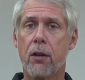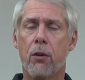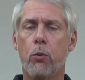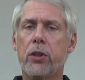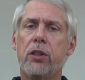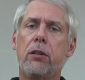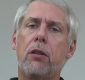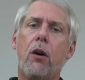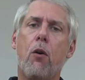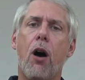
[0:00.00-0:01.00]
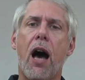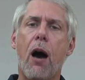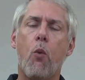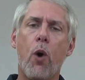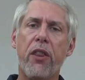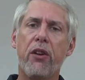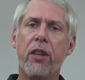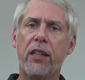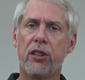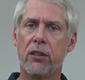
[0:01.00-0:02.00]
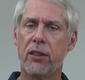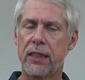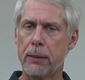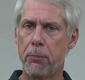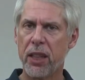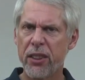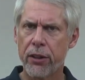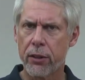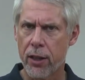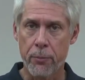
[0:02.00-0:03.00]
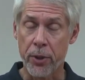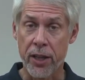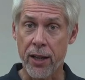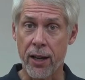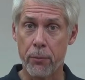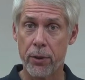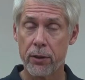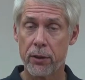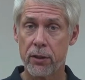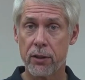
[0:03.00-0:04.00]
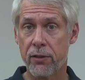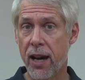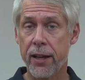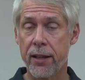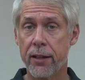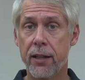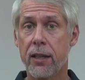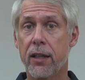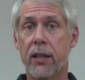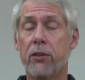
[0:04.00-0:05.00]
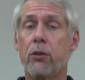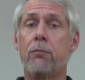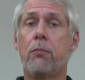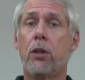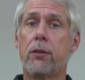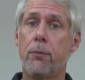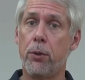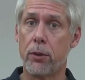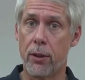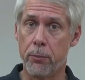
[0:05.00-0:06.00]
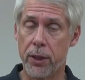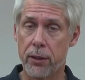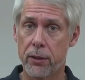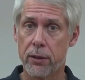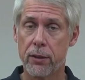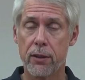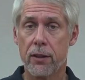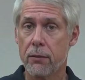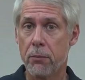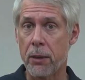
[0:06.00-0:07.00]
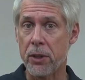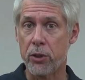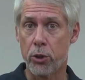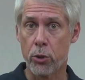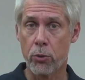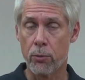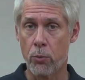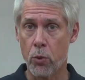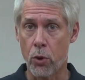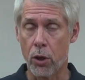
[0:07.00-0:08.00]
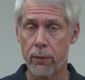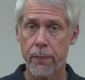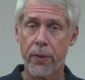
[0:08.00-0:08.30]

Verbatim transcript: which is whether they should split their company up, divide it into multiple companies, maybe two or more.